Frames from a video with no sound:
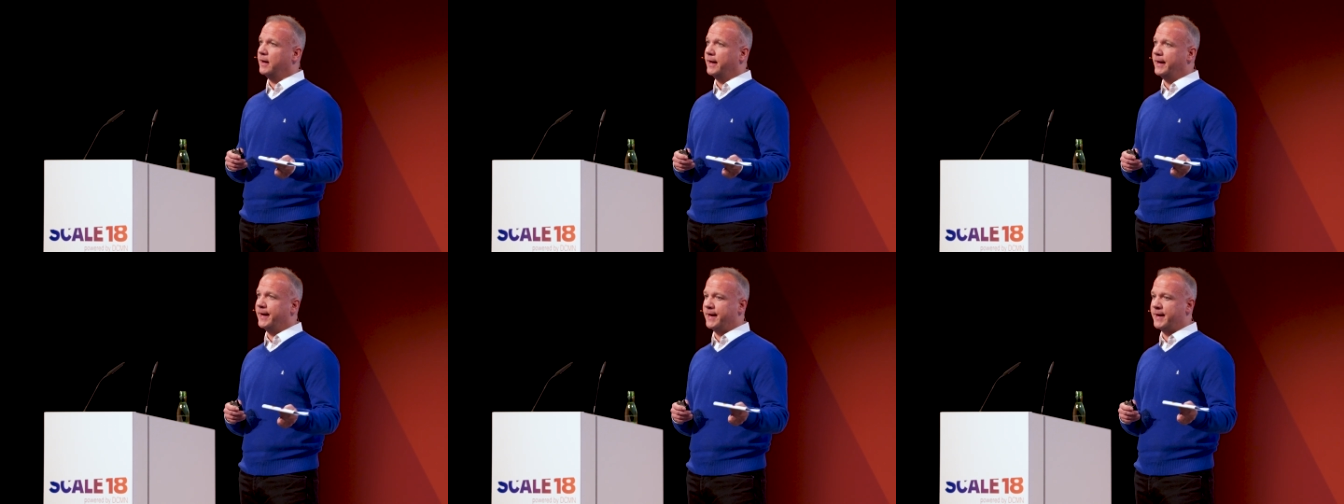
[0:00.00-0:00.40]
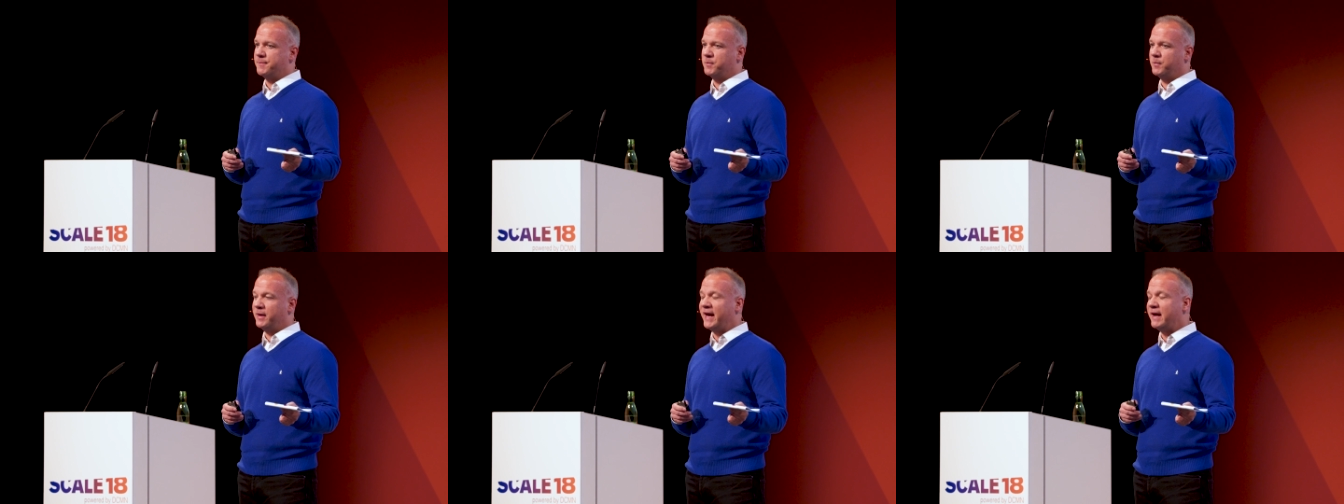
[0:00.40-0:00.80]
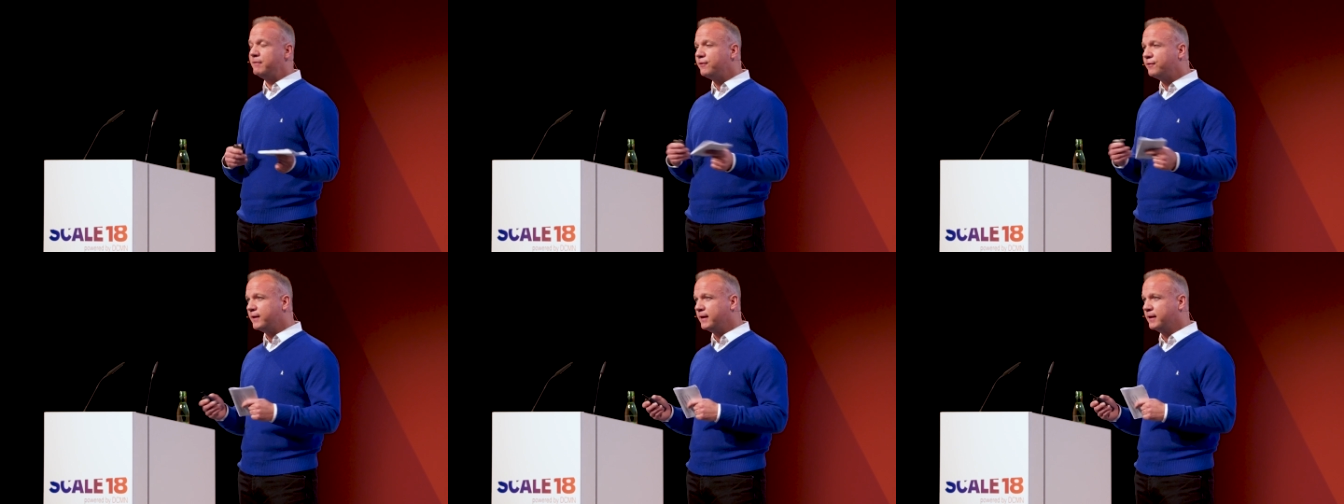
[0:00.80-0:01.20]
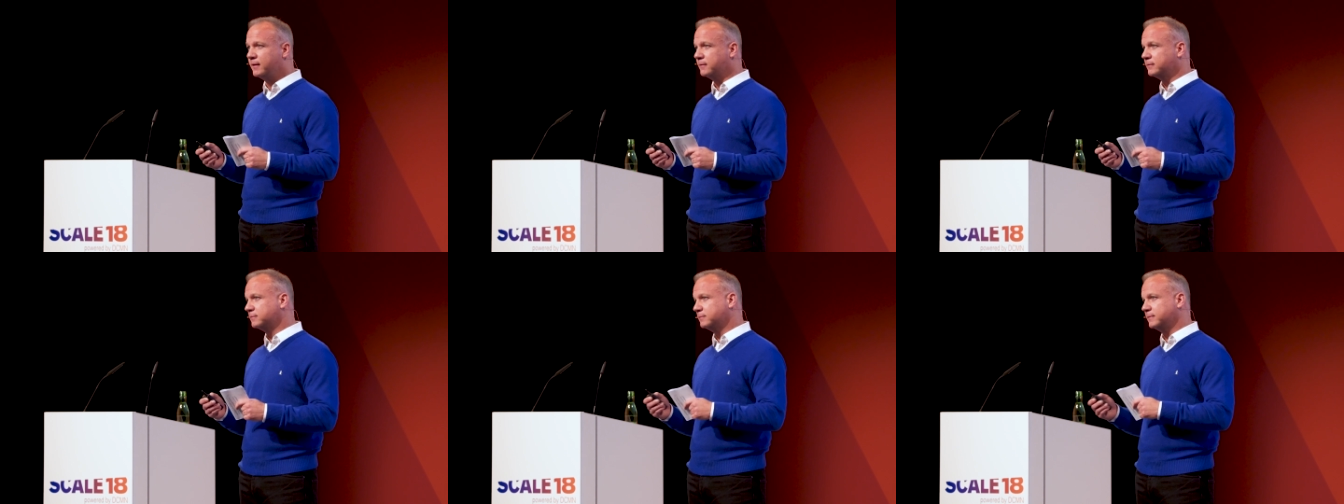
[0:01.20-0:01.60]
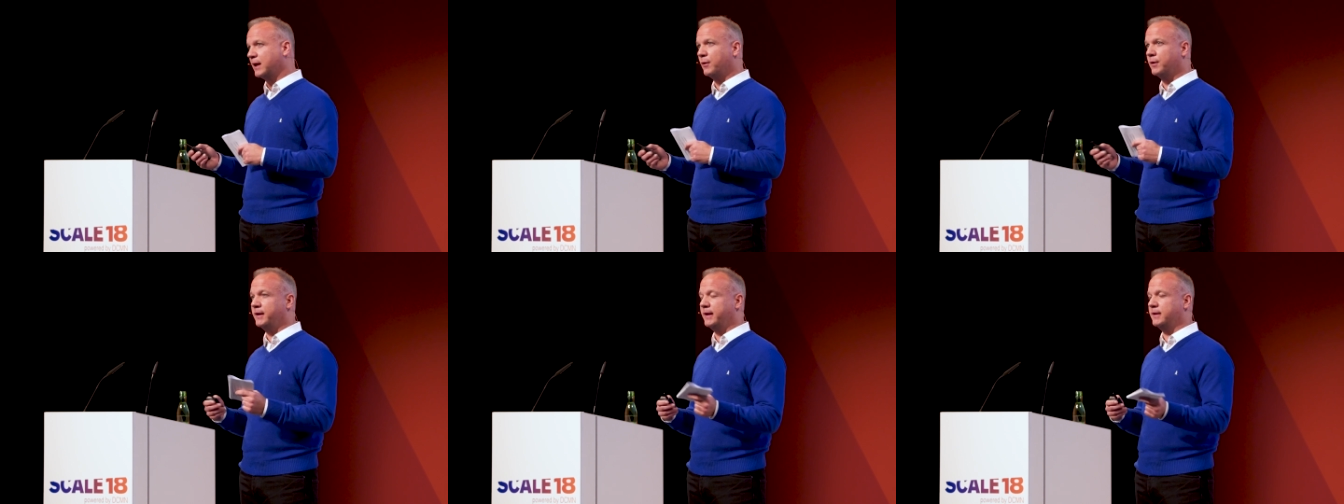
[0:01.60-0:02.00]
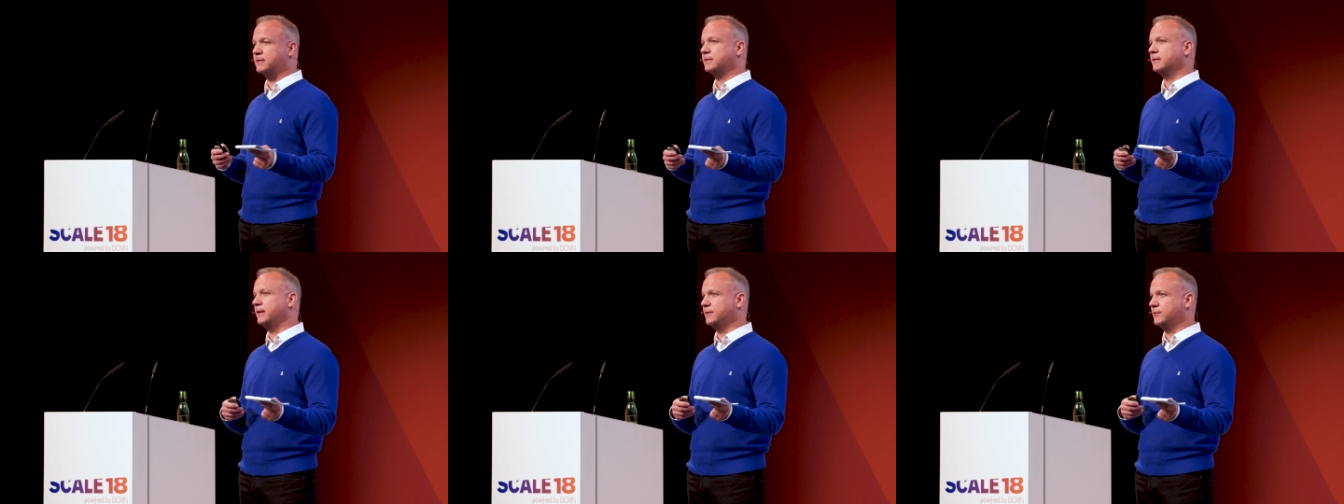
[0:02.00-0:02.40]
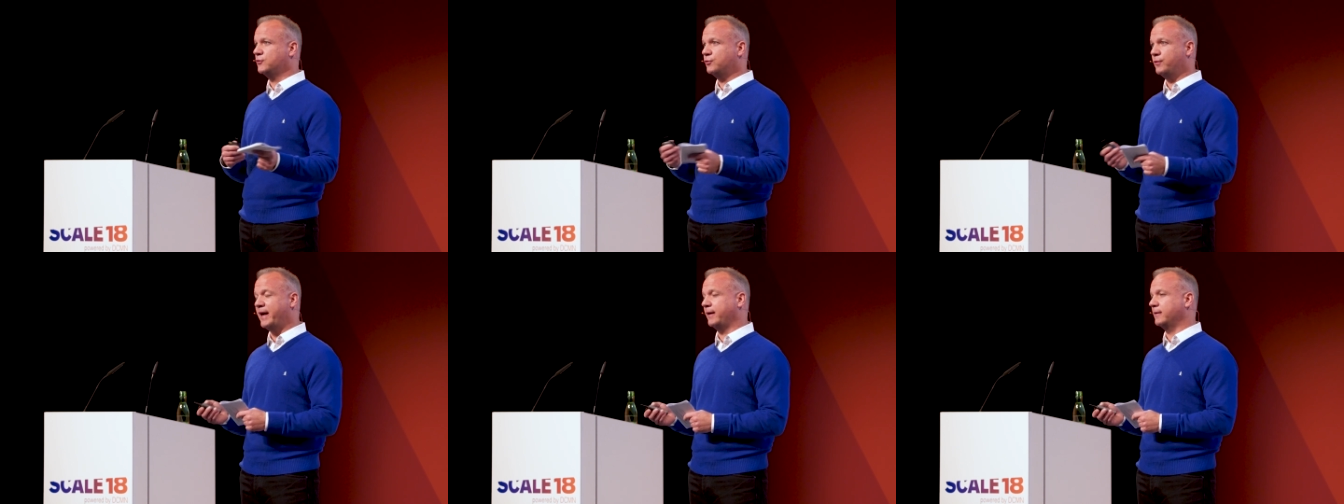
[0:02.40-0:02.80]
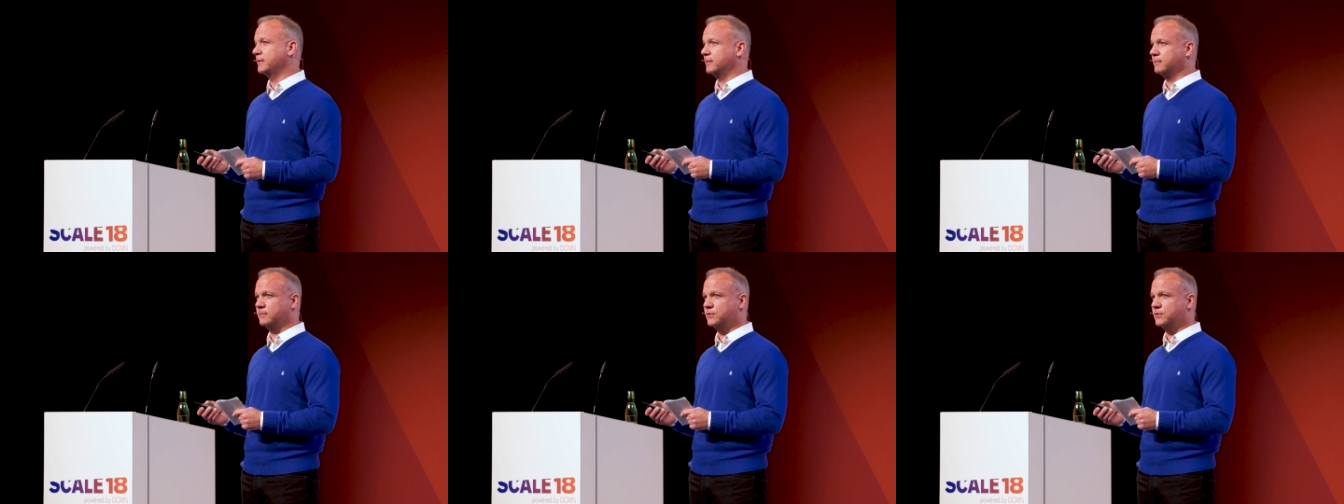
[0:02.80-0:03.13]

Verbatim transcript: um, everything nowadays is tracked.